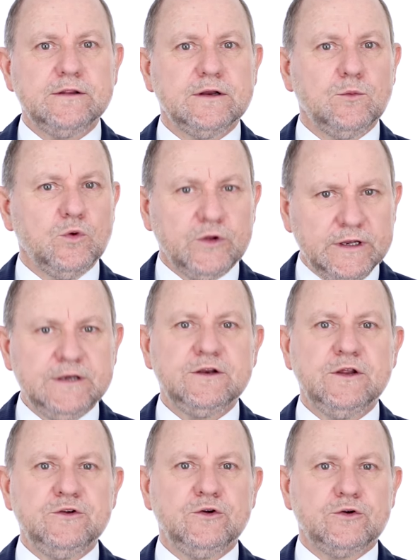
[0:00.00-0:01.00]
that it will
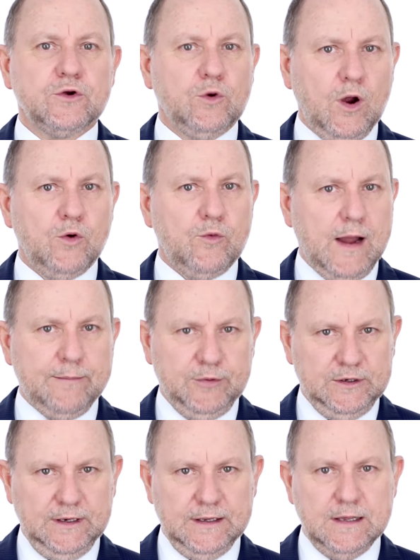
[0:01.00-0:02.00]
continue to grow
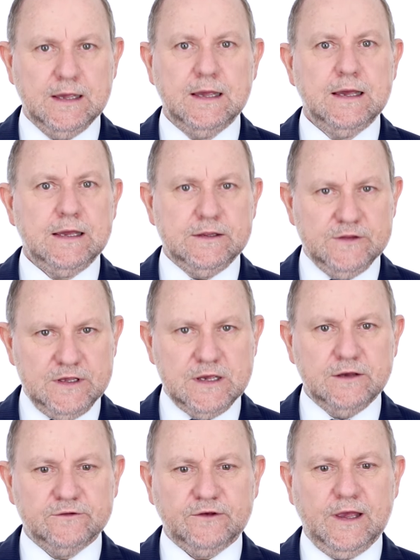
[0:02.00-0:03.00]
rapidly in the
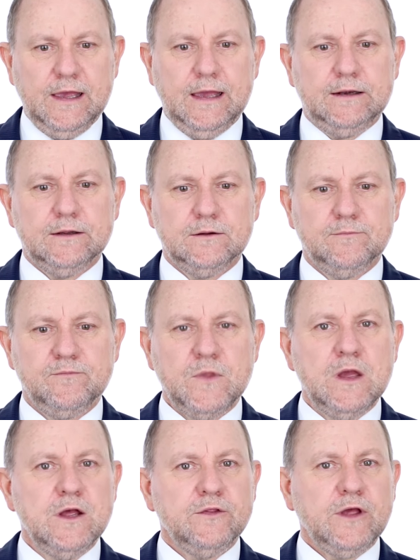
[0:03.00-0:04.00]
years ahead.
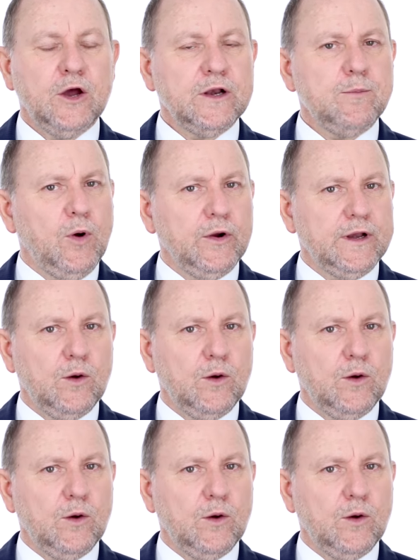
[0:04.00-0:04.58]
The only point